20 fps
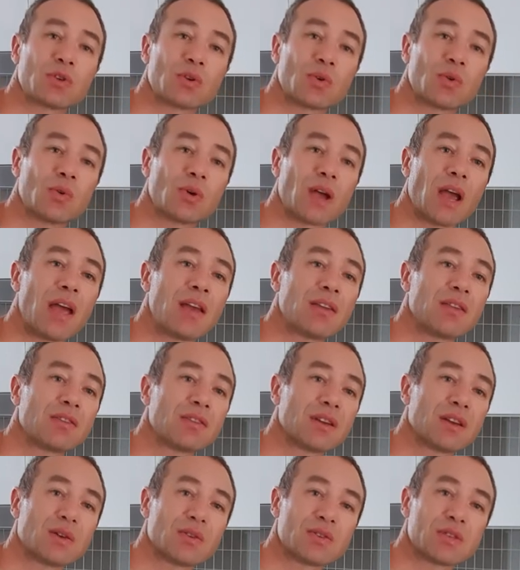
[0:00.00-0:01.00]
cook
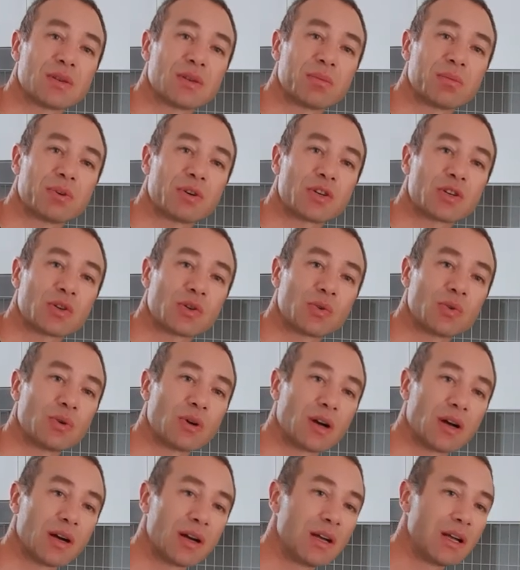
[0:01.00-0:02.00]
anything else on pressure
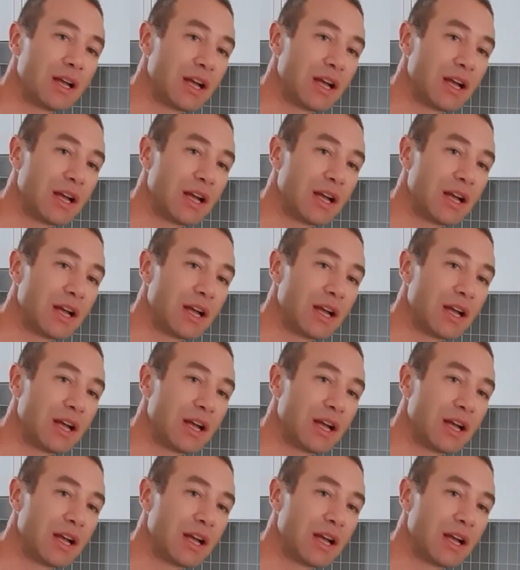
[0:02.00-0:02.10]
cooker